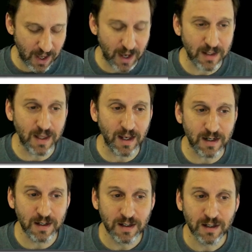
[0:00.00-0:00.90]
and
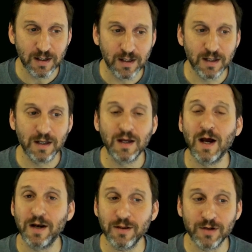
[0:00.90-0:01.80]
then
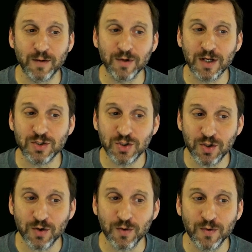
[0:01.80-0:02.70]
another number like
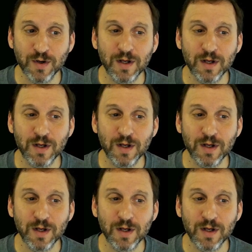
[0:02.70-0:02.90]
2